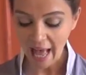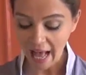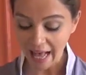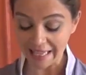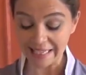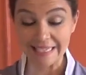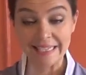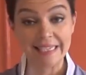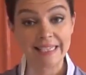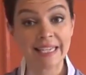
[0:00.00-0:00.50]

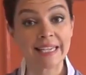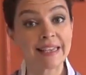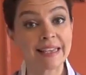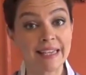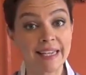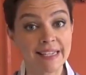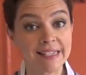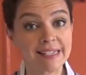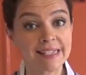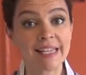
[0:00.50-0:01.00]
I'll stick
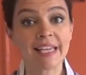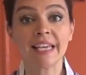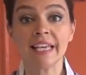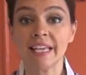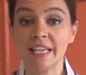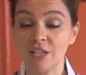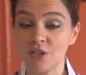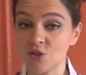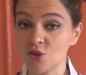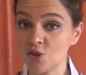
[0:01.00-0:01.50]
this
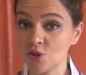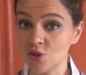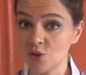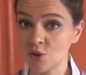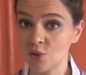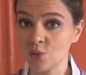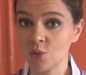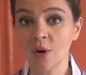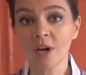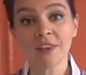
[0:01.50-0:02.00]

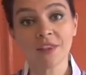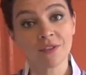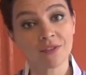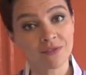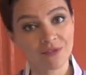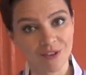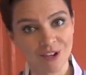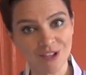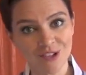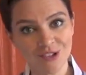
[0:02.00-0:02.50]
into the
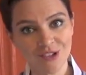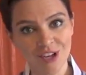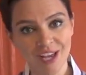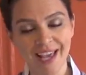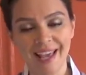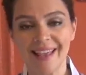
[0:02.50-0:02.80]
fridge